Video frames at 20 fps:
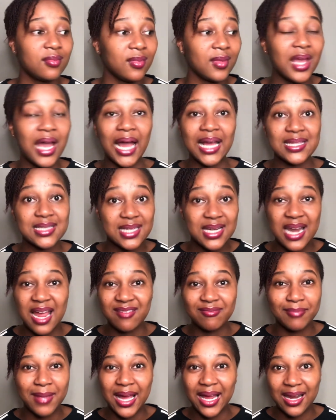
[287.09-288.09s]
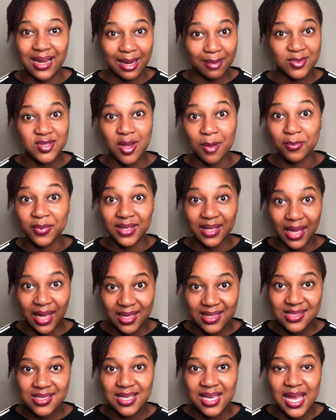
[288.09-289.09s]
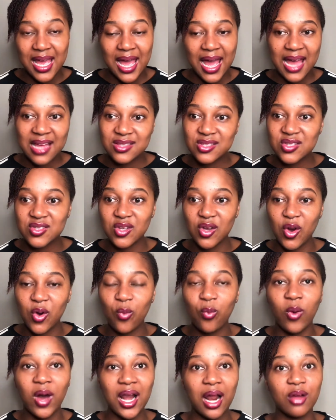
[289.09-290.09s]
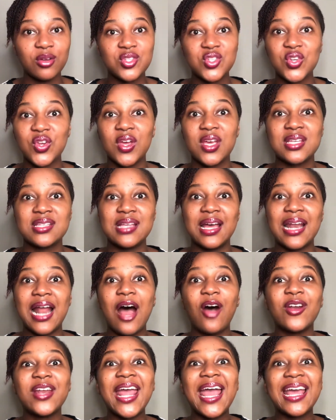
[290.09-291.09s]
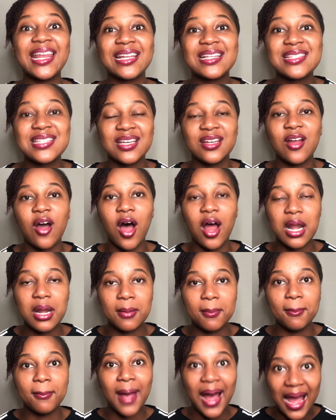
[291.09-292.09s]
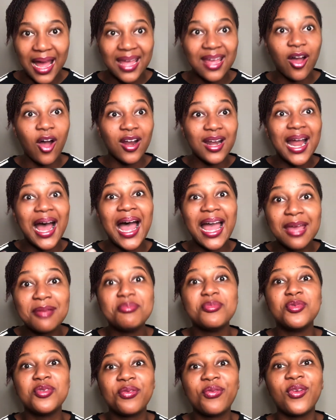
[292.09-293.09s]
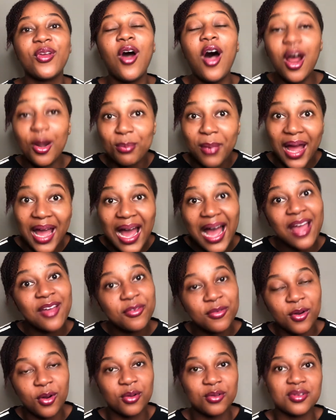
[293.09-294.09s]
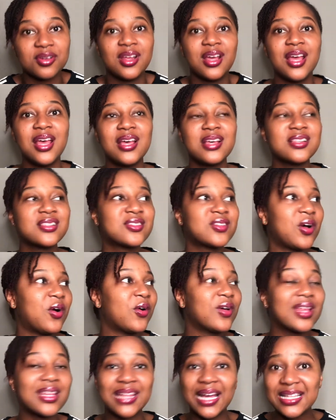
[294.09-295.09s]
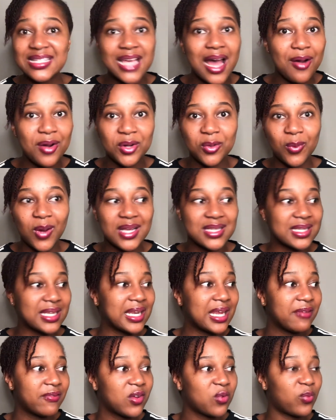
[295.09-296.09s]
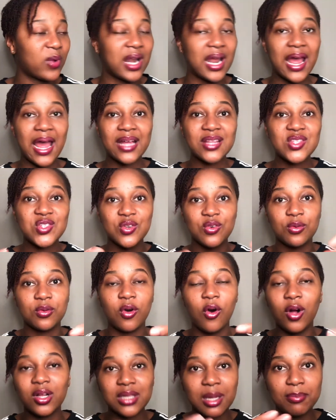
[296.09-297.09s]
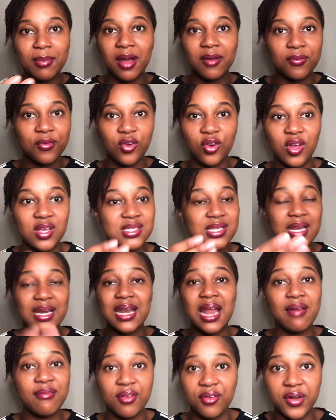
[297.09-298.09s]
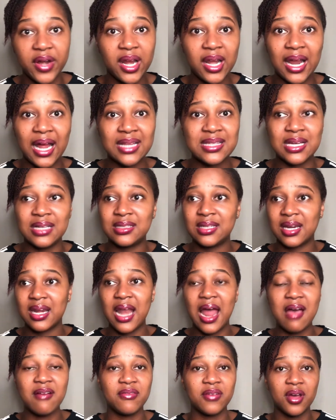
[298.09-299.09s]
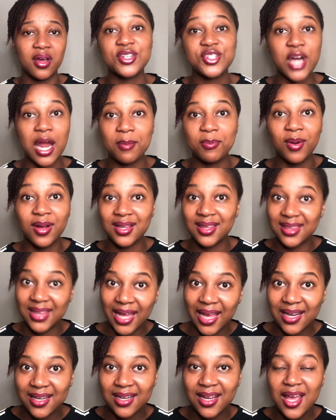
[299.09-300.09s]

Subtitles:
I didn't have my laptop yet, And so what I would do is that I would edit it on iMovie on my iPhone. So that's how it was. And even when I had to hold up my phone, because I didn't have a ring light, I didn't have a tripod then.